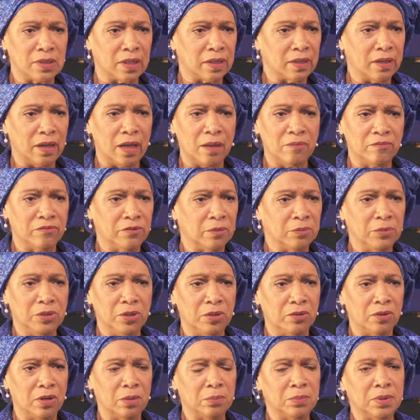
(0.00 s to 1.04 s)
that came from
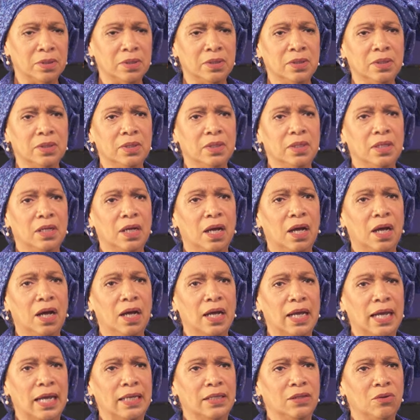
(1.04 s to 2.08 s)
Europe,
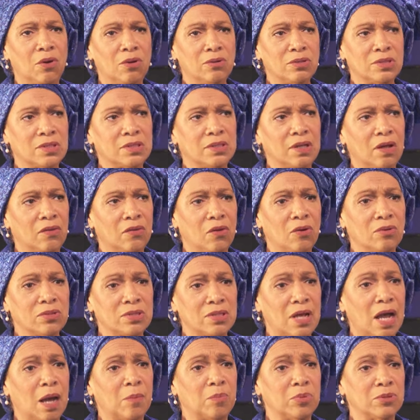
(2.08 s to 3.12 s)
uh, and those, those
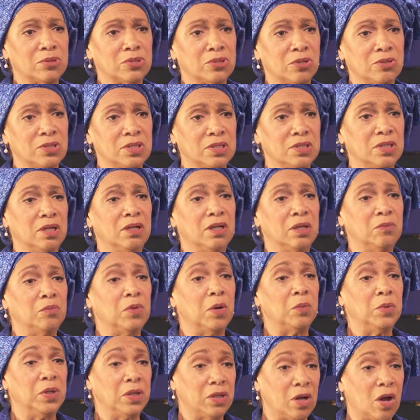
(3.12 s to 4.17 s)
operas are still in
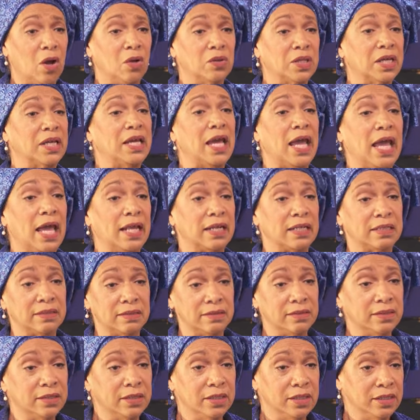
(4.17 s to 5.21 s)
what we call the canon.
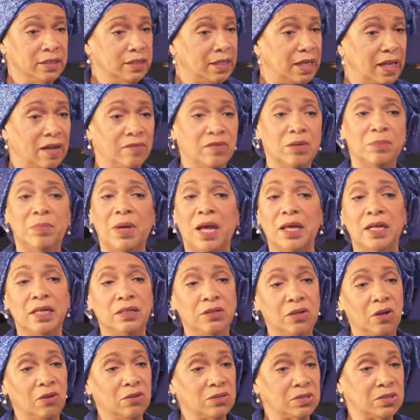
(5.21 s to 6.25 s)
that everybody
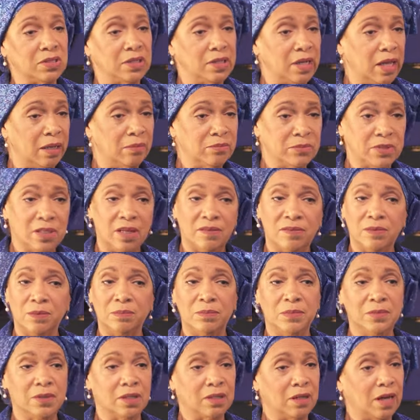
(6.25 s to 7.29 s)
knows the names of
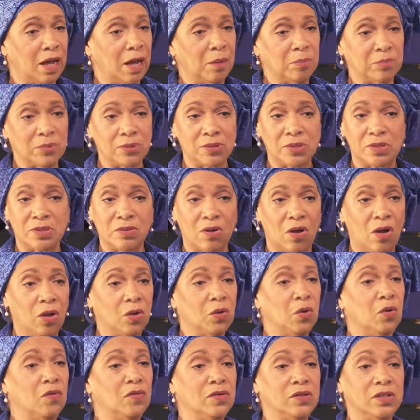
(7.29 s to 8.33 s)
them. Operas
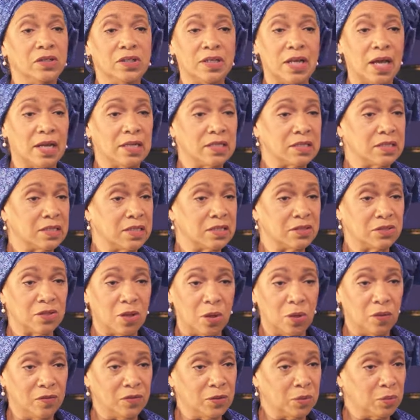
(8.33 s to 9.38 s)
all over the United States,
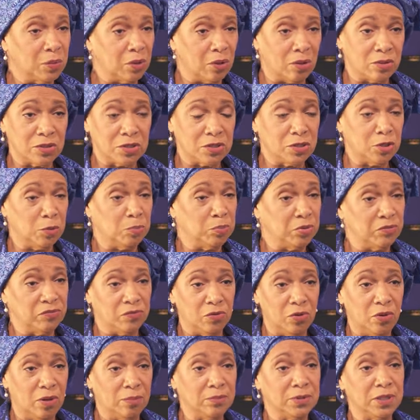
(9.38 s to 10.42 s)
all over the world still
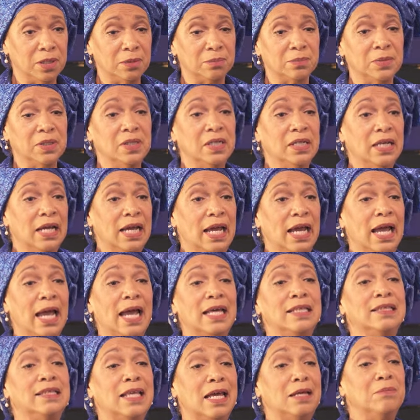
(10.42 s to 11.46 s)
perform them.
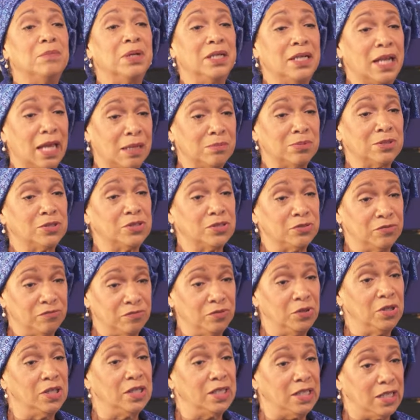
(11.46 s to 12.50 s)
Had they been able to
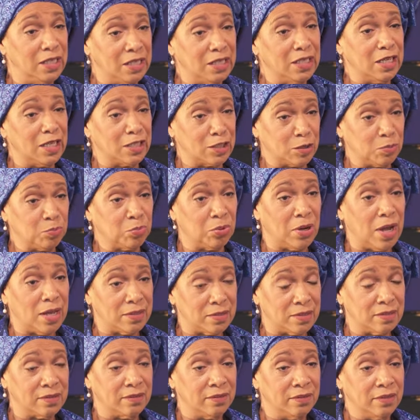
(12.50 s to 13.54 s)
fully
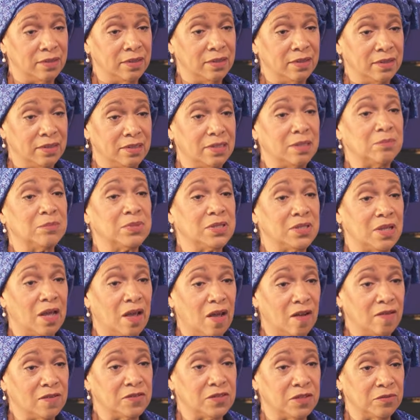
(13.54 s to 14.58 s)
express
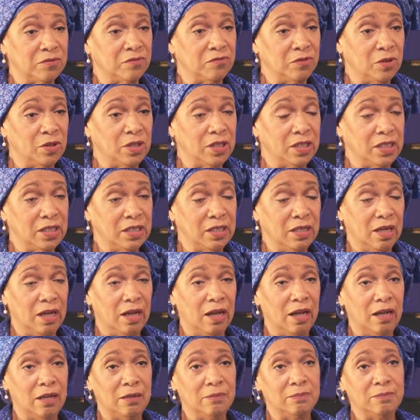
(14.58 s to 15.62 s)
themselves and fully
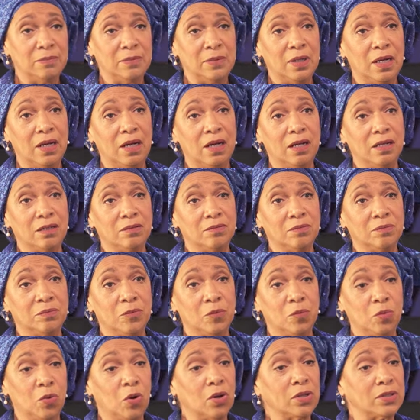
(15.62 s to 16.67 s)
um, uh,
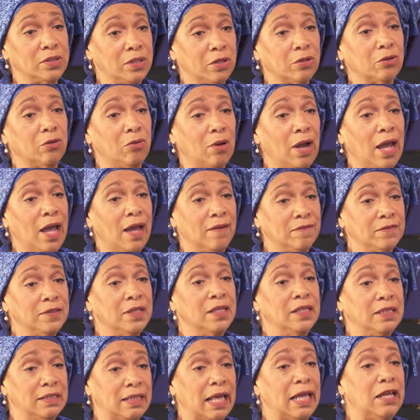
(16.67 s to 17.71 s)
work their craft,
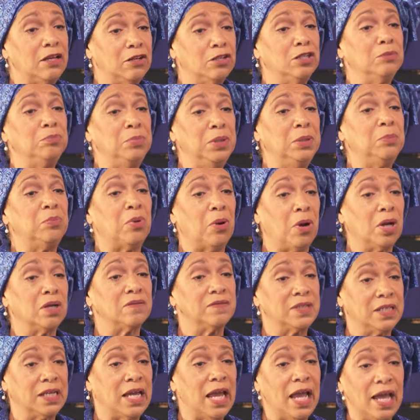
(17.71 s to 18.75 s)
they could be part
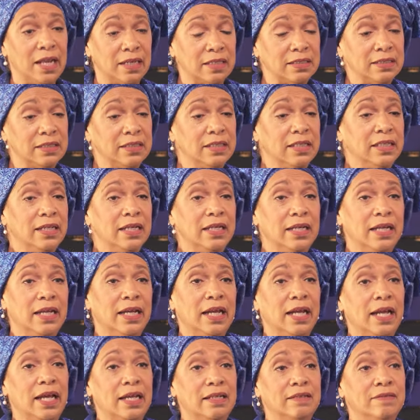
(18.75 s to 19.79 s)
of the canon.
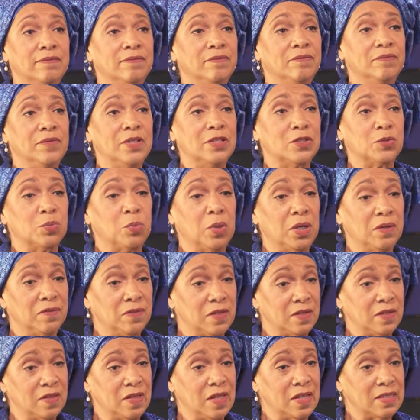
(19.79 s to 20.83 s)
And it's one of
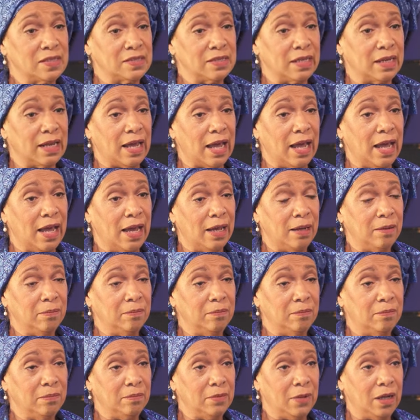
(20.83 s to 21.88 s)
the things that
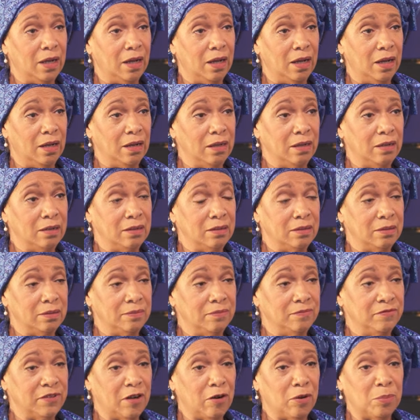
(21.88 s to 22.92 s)
I'm uh,
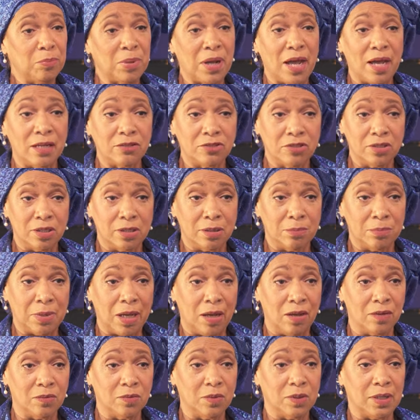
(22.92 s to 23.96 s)
very passionate
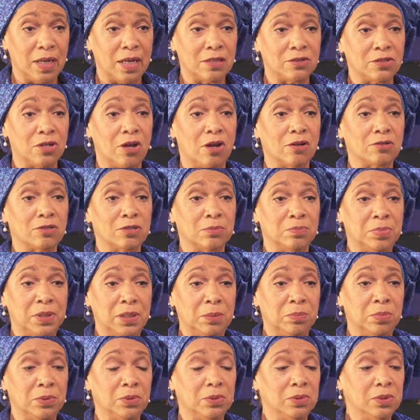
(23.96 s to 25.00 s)
about when I talk to
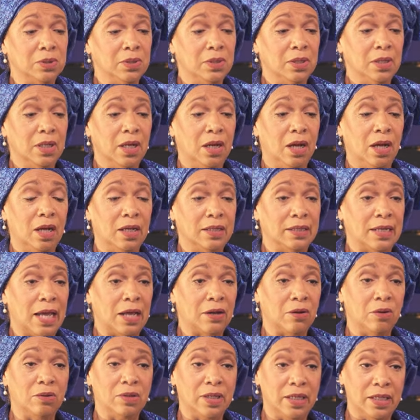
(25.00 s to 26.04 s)
people, uh,
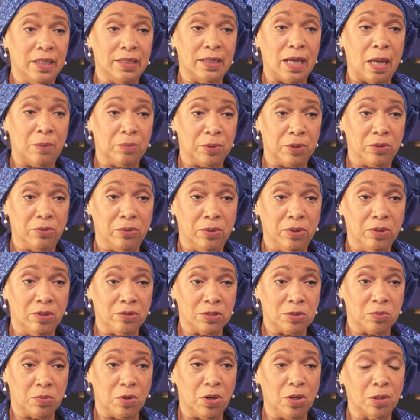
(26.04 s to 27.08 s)
not only in Opera
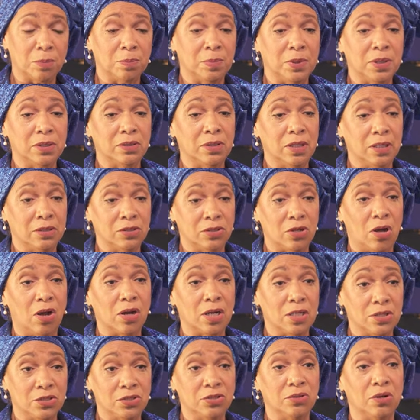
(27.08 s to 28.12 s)
Creole's work, but in
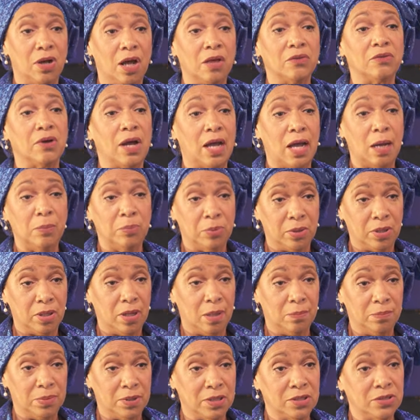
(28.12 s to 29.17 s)
talking to other opera
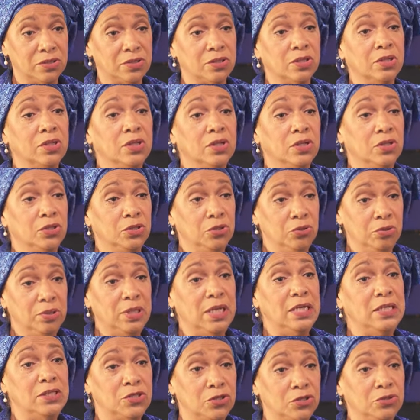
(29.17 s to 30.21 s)
companies. You
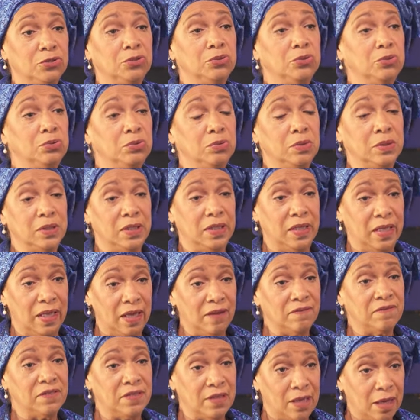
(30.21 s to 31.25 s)
need to
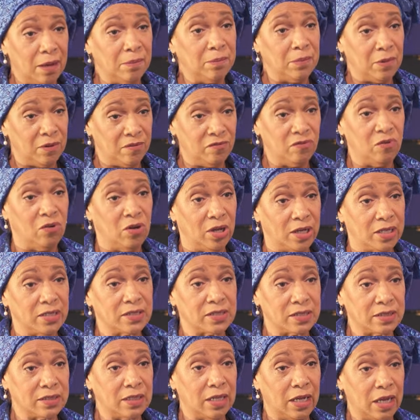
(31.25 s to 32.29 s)
give them a
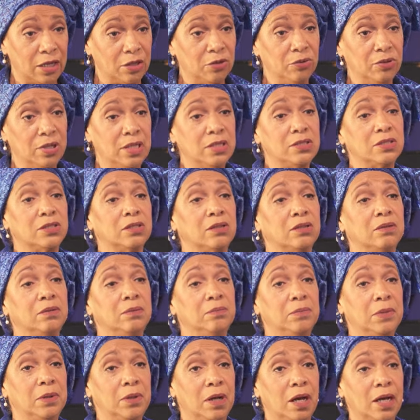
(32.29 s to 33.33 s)
voice and you need
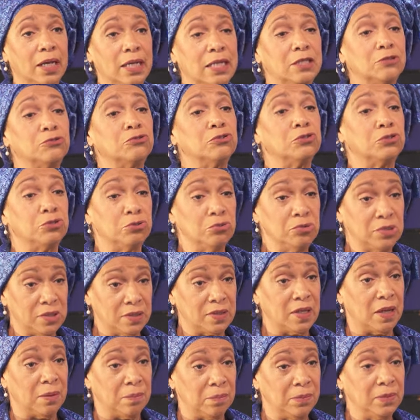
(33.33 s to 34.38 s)
to uh, introduce
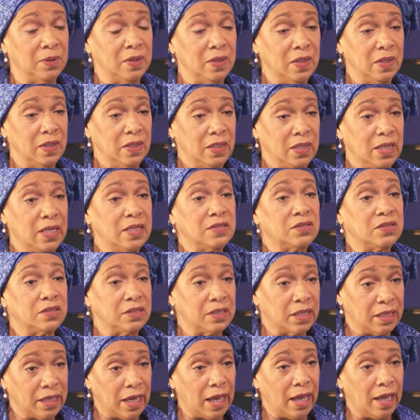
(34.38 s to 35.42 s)
them into
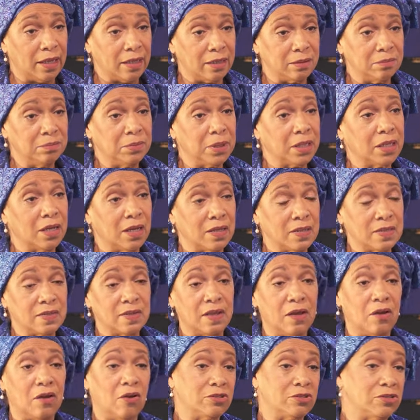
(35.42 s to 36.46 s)
the canon because
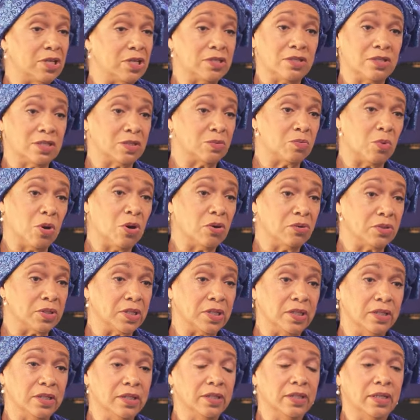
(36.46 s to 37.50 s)
they are just as
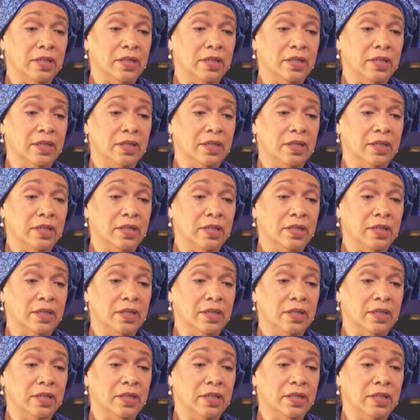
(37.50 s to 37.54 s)
worthy